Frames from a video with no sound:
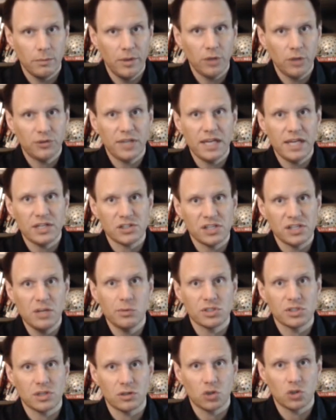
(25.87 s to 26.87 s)
Middle
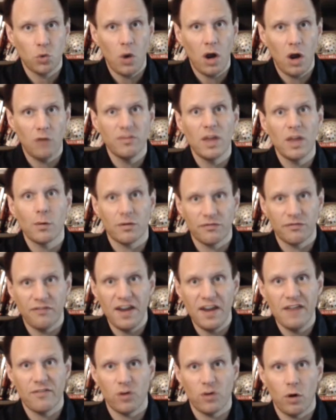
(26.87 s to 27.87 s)
Tennessee was a 12. They were
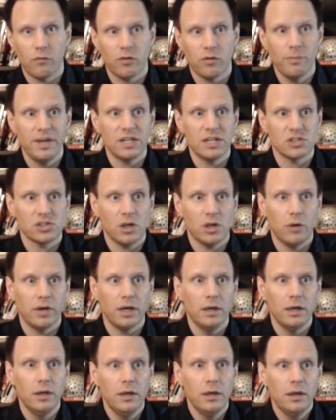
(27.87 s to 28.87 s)
favored over
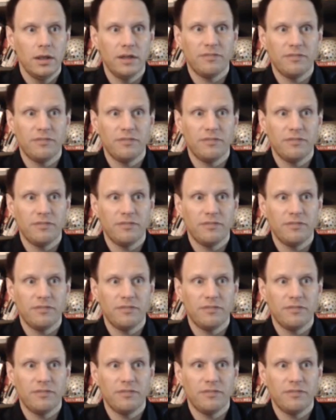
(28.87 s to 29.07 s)
Minnesota,